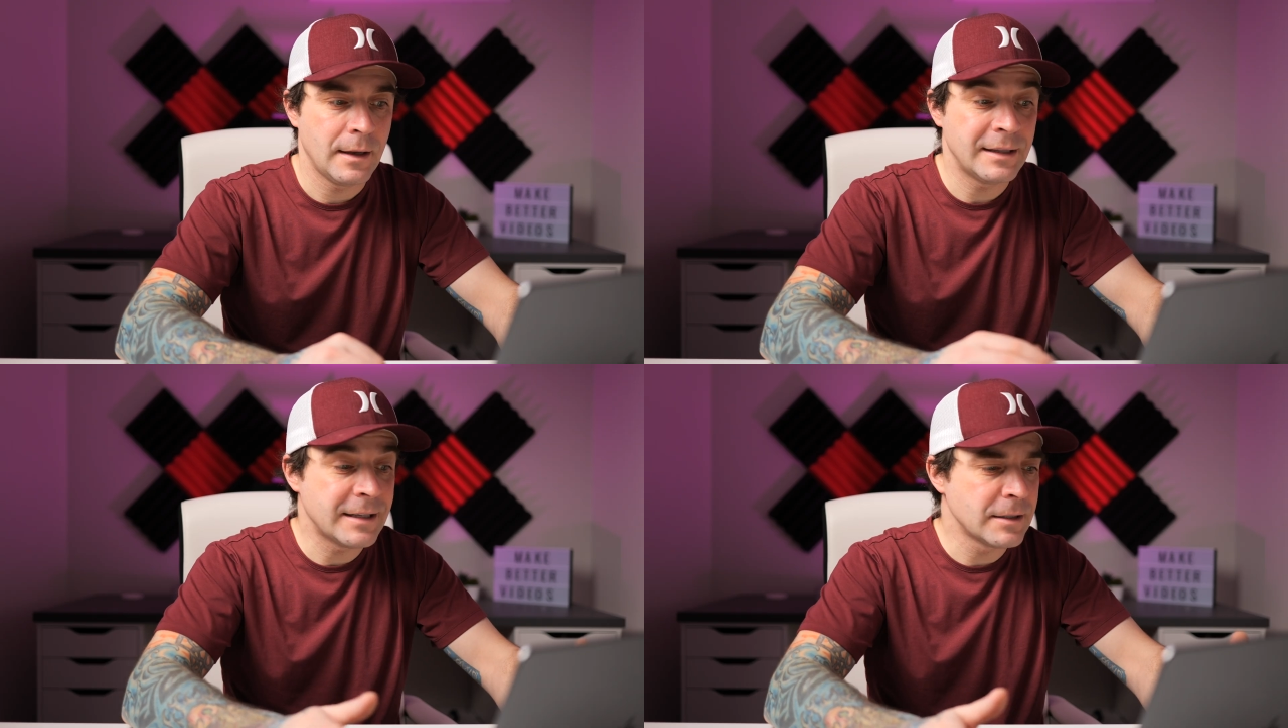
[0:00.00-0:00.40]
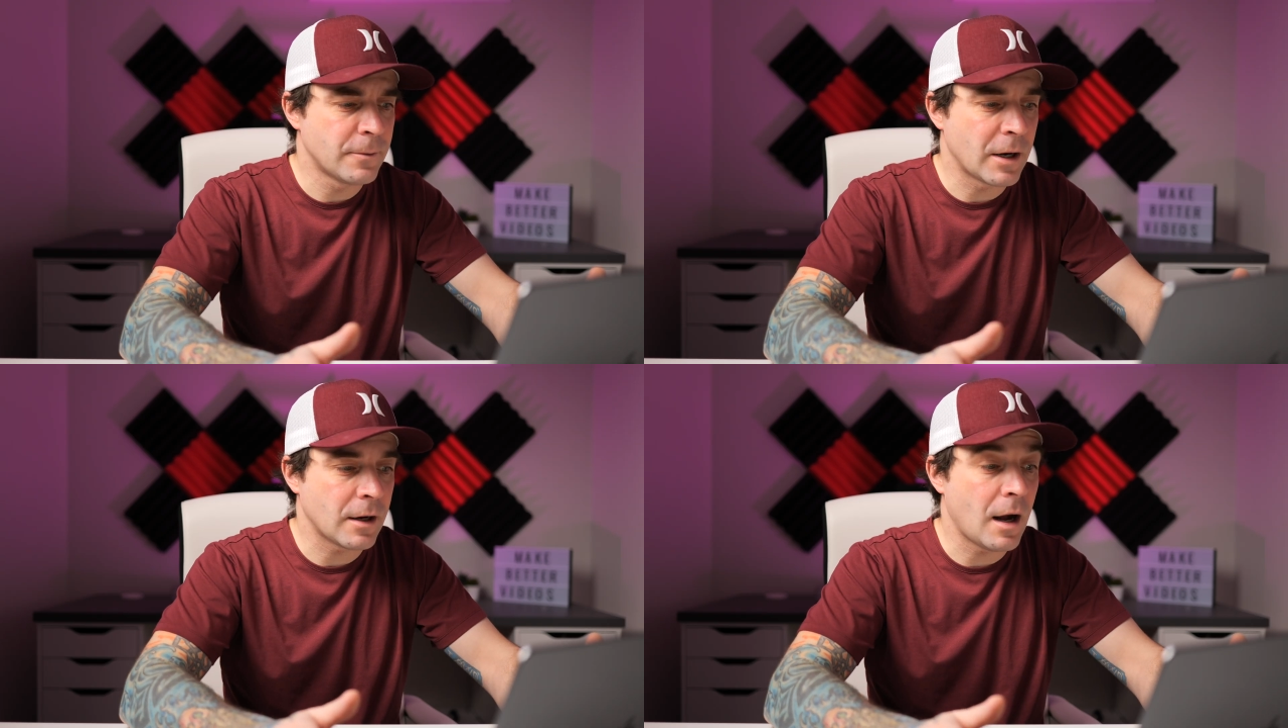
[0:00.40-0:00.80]
It
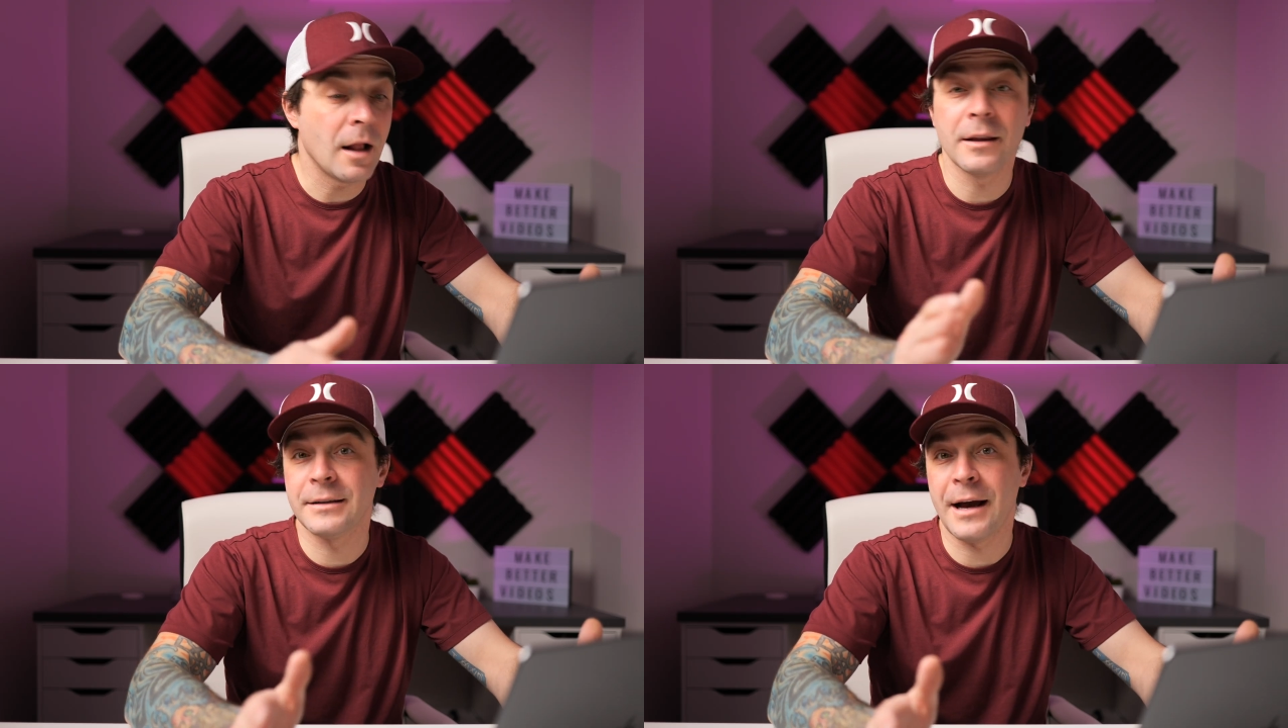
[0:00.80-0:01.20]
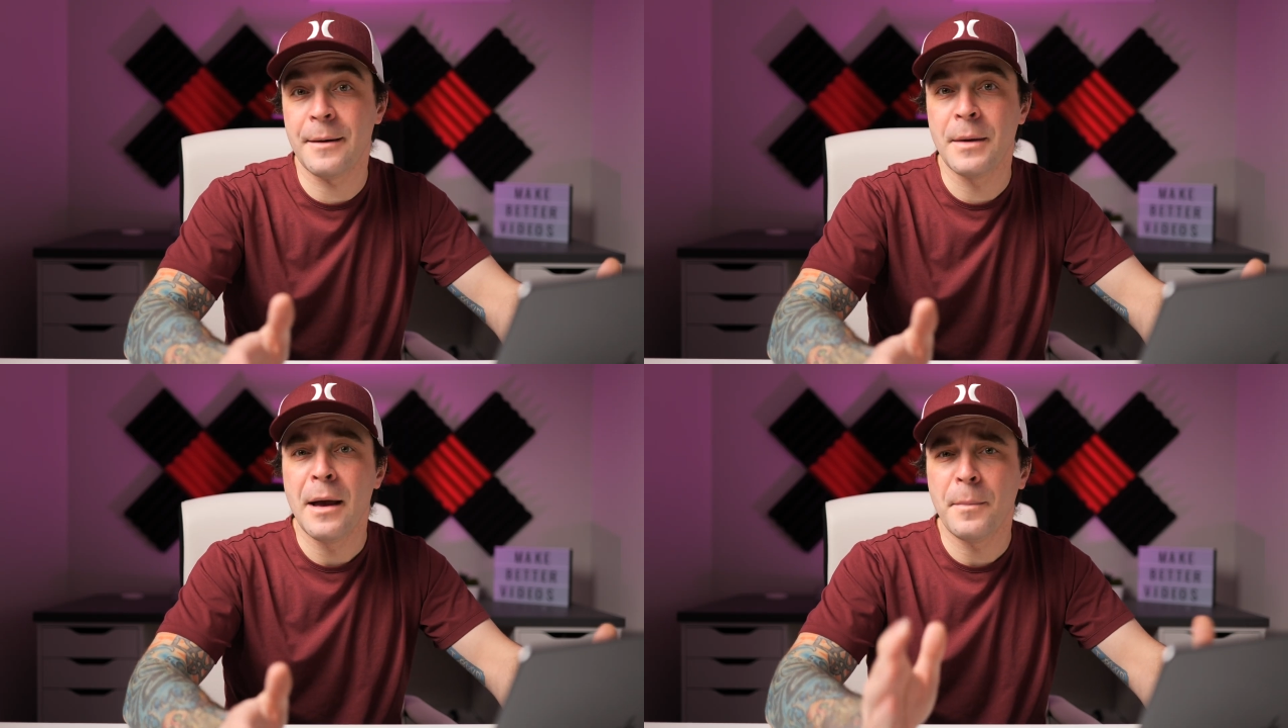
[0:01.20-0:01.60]
doesn't work all the
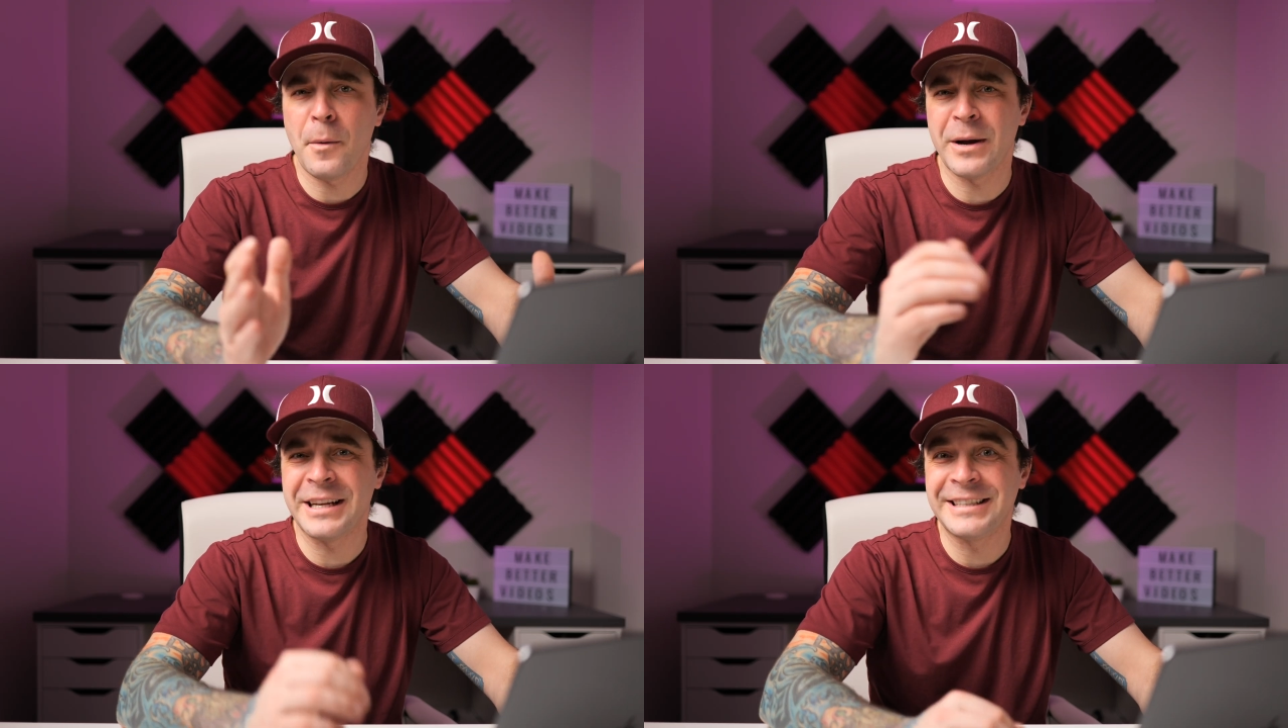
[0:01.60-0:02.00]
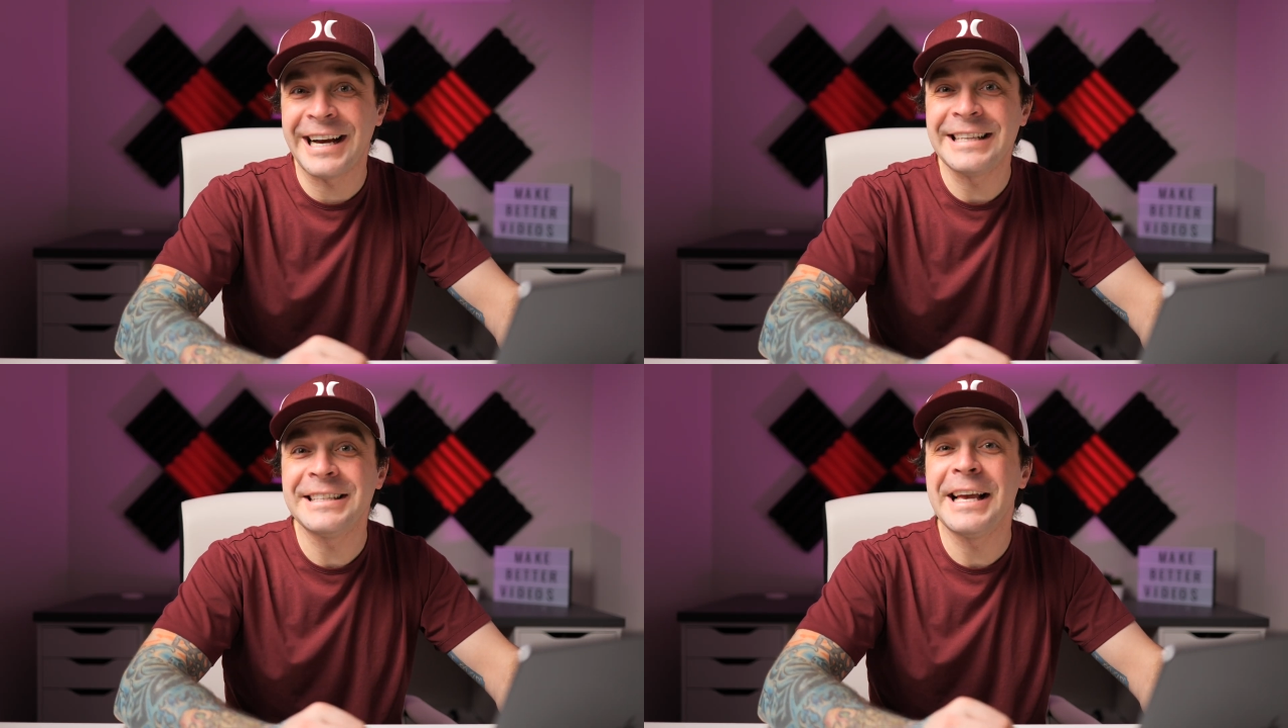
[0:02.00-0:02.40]
time, but when it
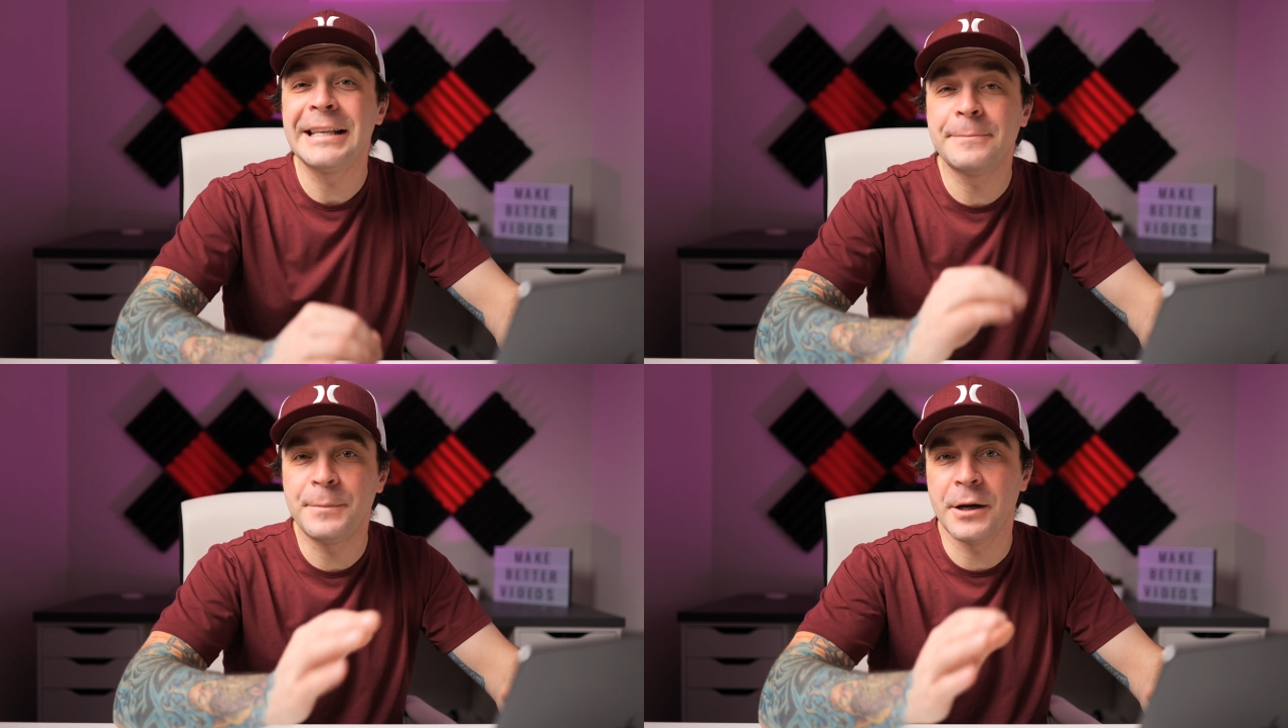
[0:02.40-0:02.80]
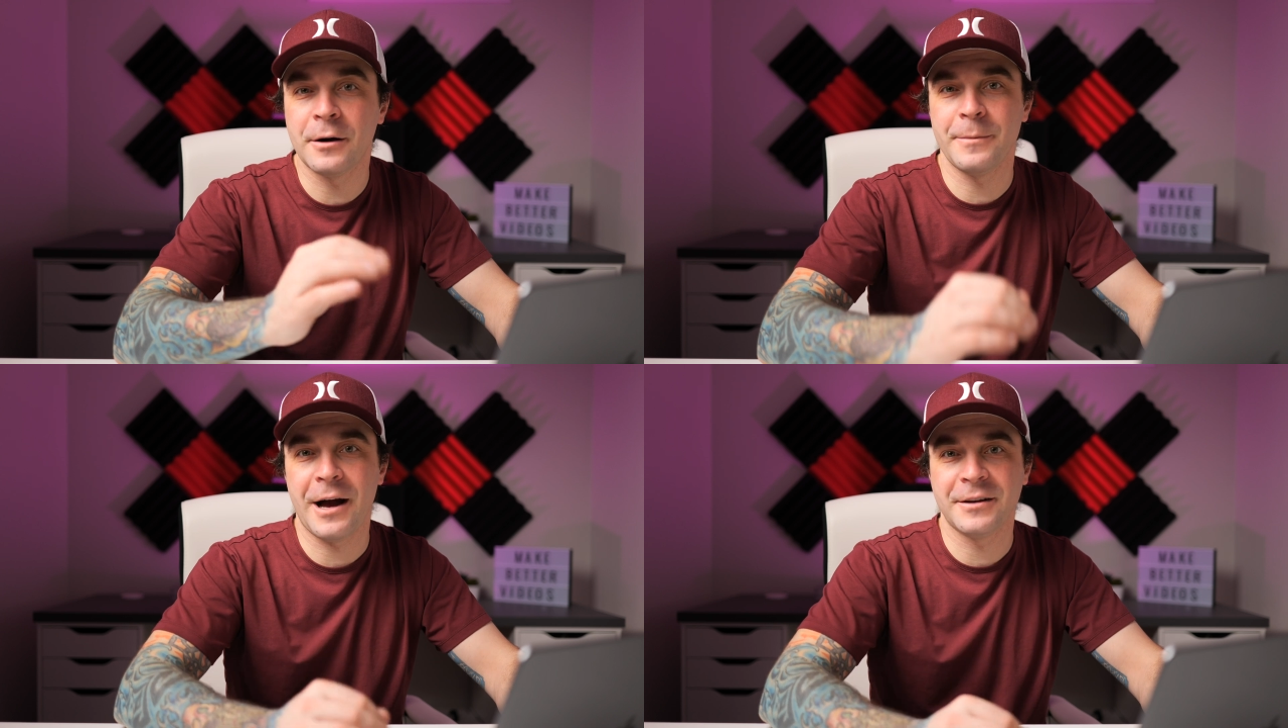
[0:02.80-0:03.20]
does, it's
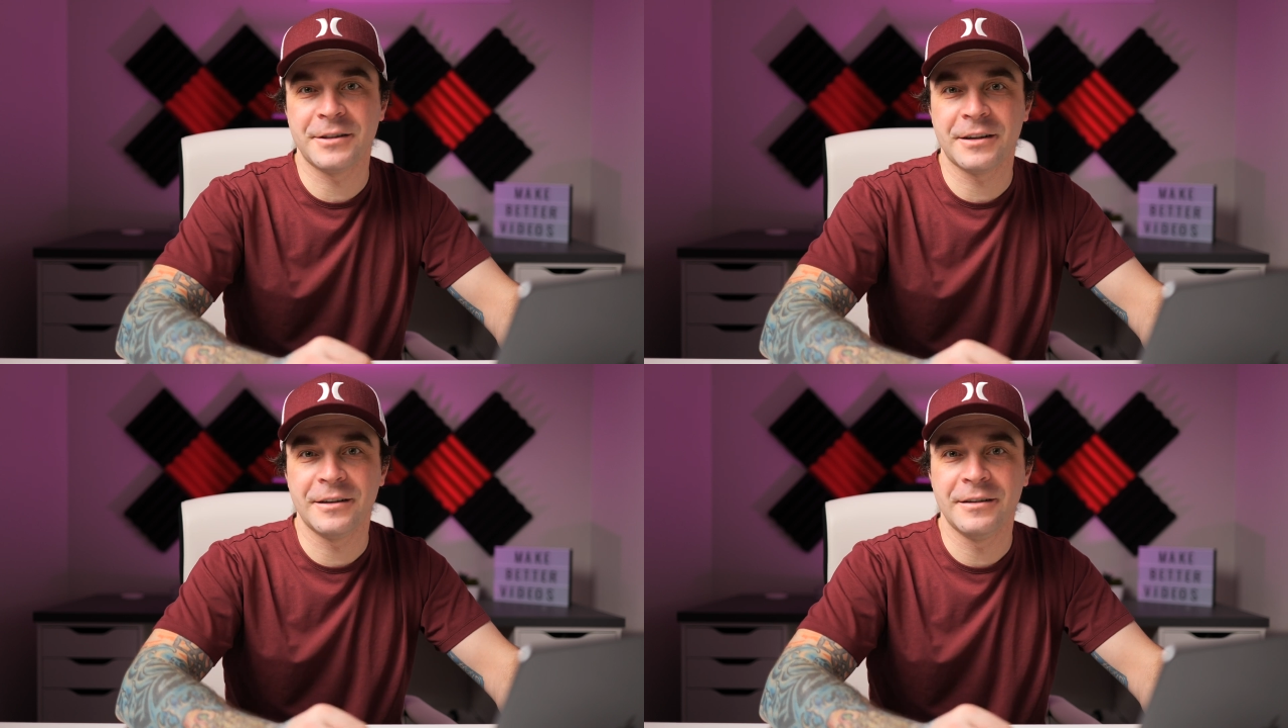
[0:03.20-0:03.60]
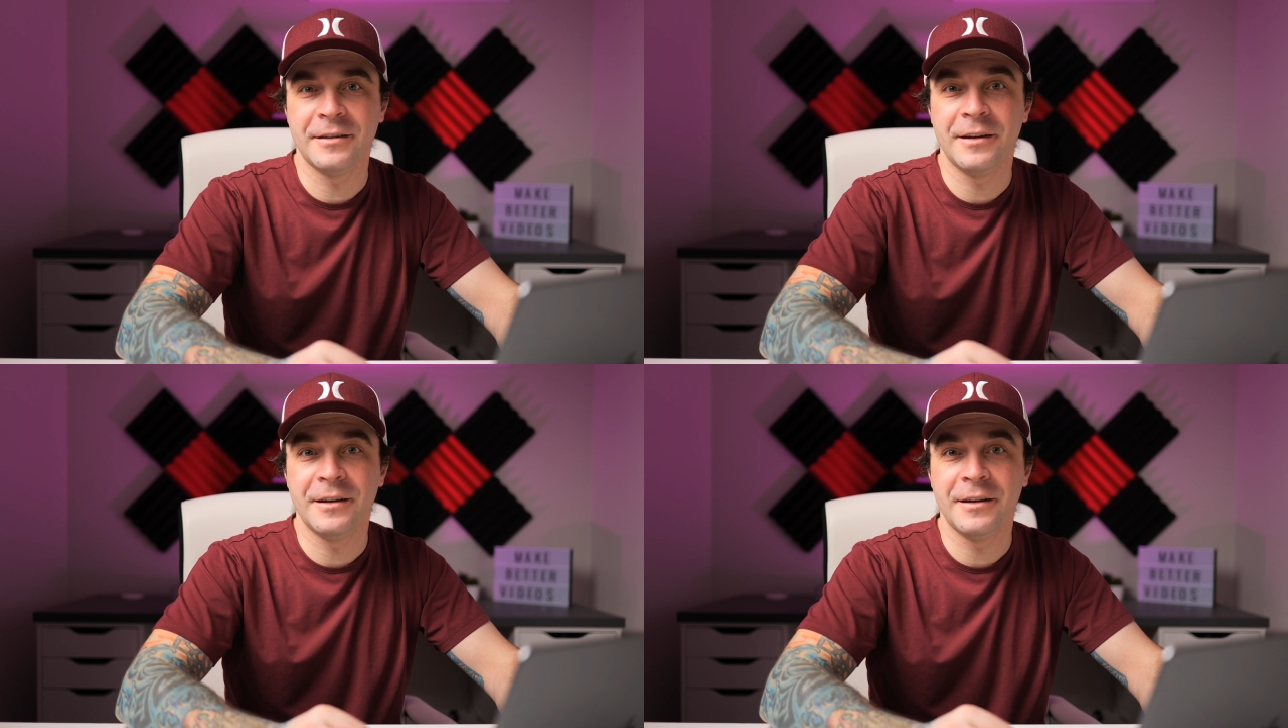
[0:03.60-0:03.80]
pure magic.